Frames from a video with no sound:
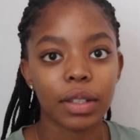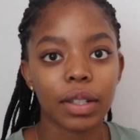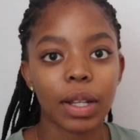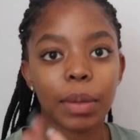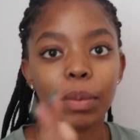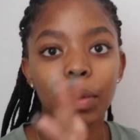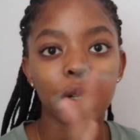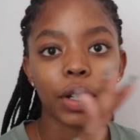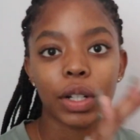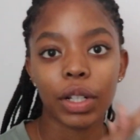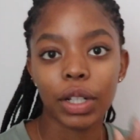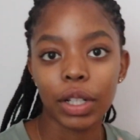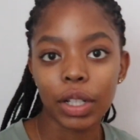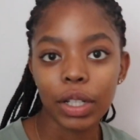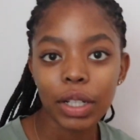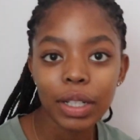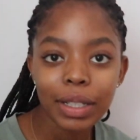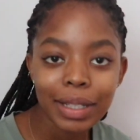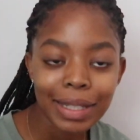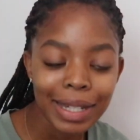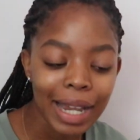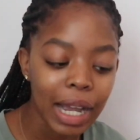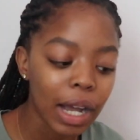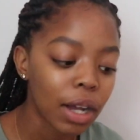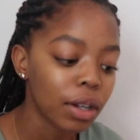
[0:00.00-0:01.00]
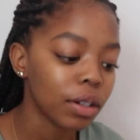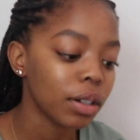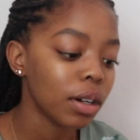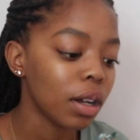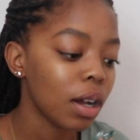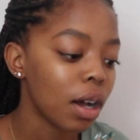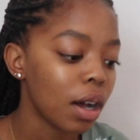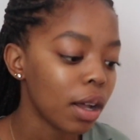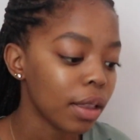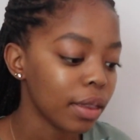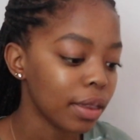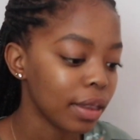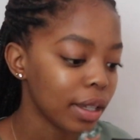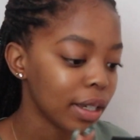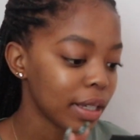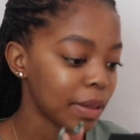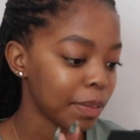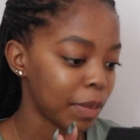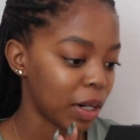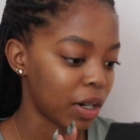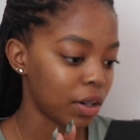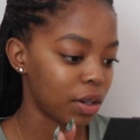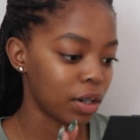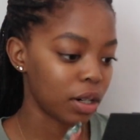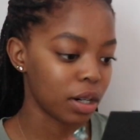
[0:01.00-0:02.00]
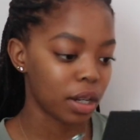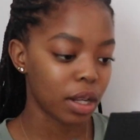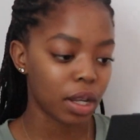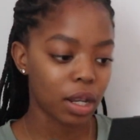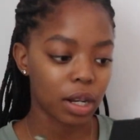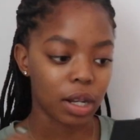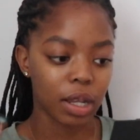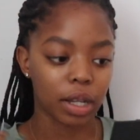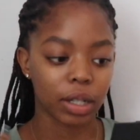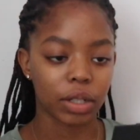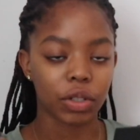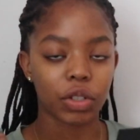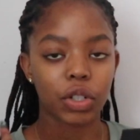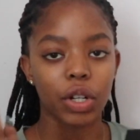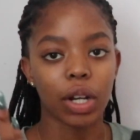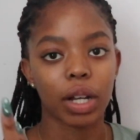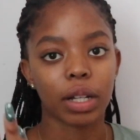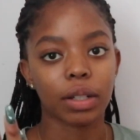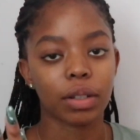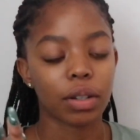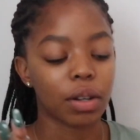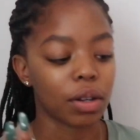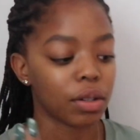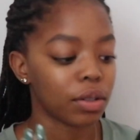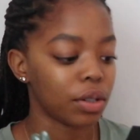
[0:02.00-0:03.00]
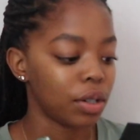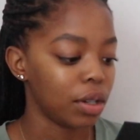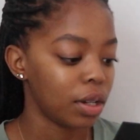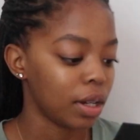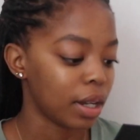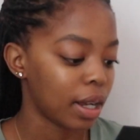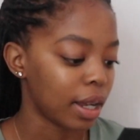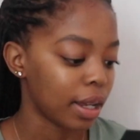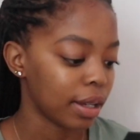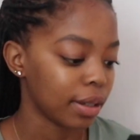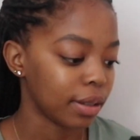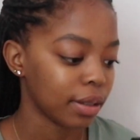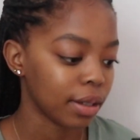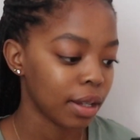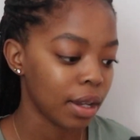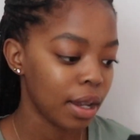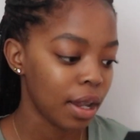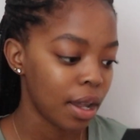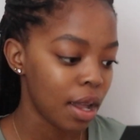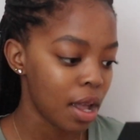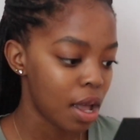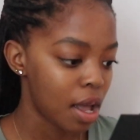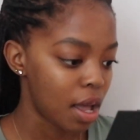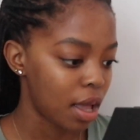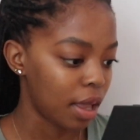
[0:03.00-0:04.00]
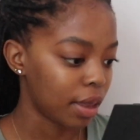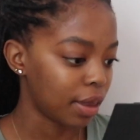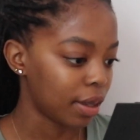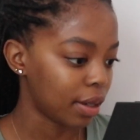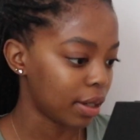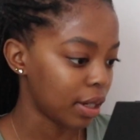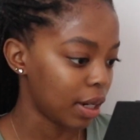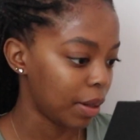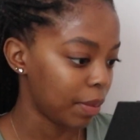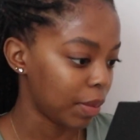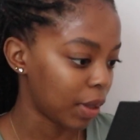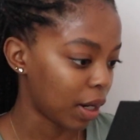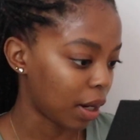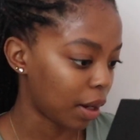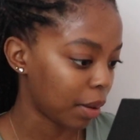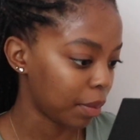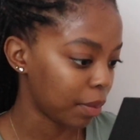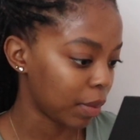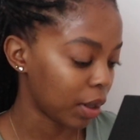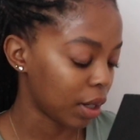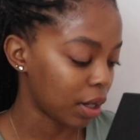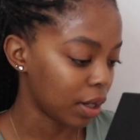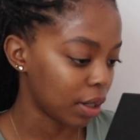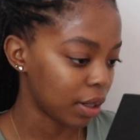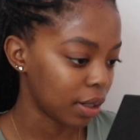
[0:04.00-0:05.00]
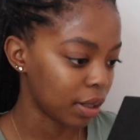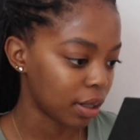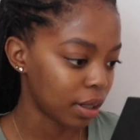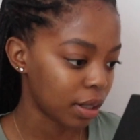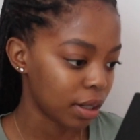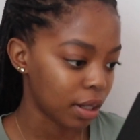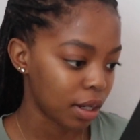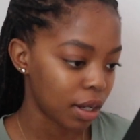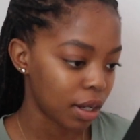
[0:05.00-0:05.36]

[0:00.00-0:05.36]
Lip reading: So I'm gonna look down on this mirror and like try to talk to you guys at the same time, because